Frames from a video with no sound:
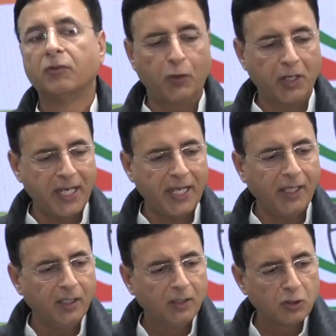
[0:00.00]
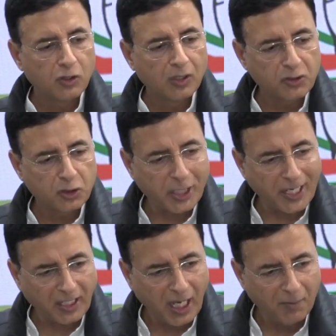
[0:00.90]
for a
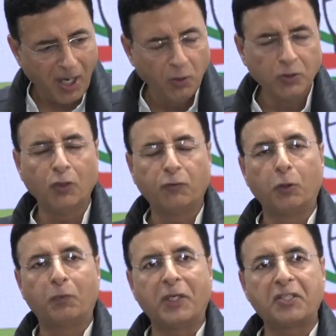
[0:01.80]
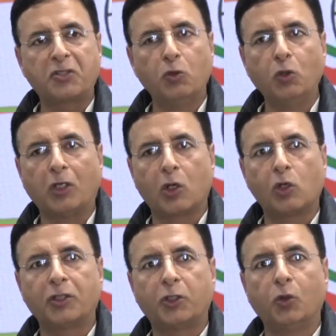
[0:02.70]
check amount of rupees two
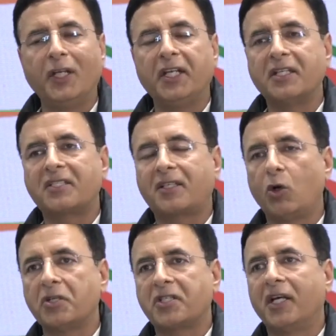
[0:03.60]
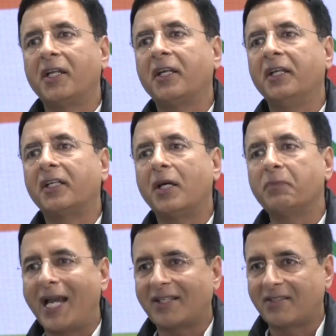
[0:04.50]
crore duly disclosed on her income
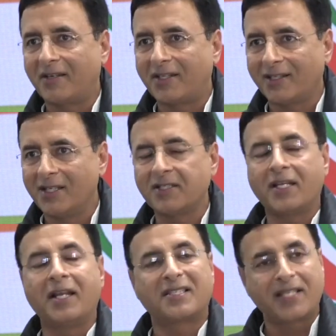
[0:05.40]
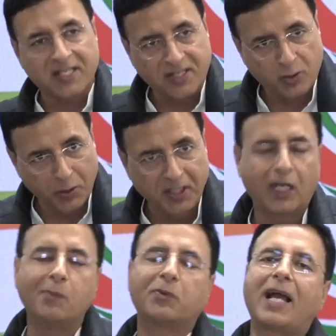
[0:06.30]
tax returns and assessed to
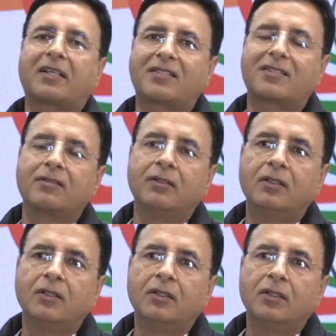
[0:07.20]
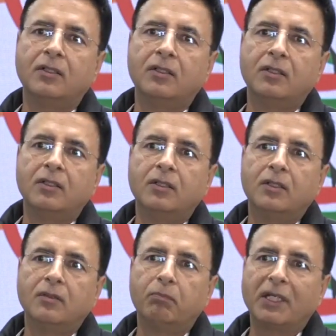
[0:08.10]
income tax.
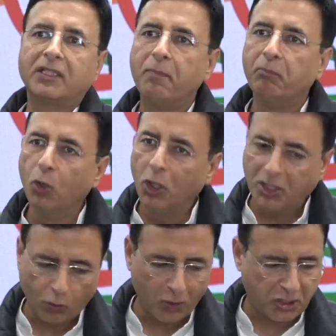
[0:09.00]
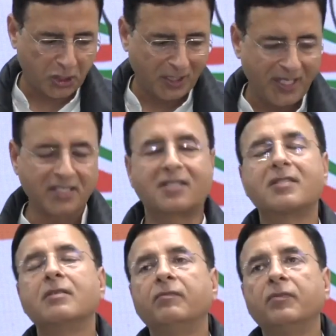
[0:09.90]
But the moot question
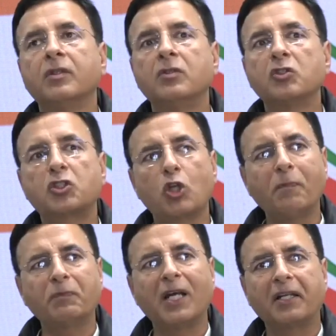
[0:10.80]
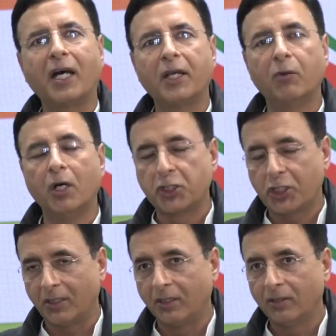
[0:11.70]
is, stop the
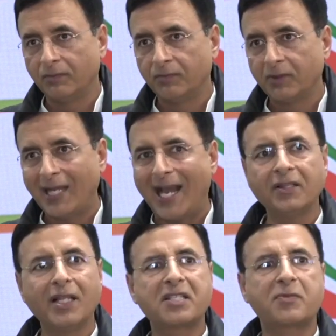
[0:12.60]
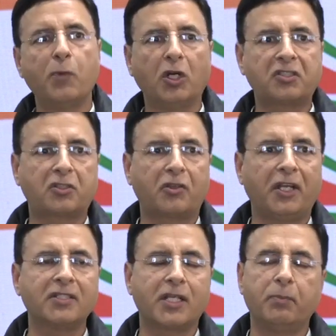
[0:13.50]
diversion and the smoke
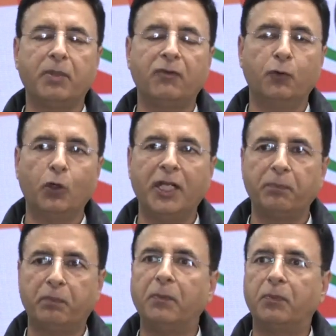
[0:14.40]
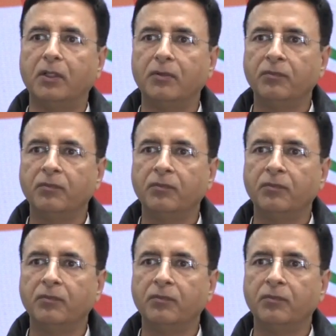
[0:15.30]
screens and befooling people.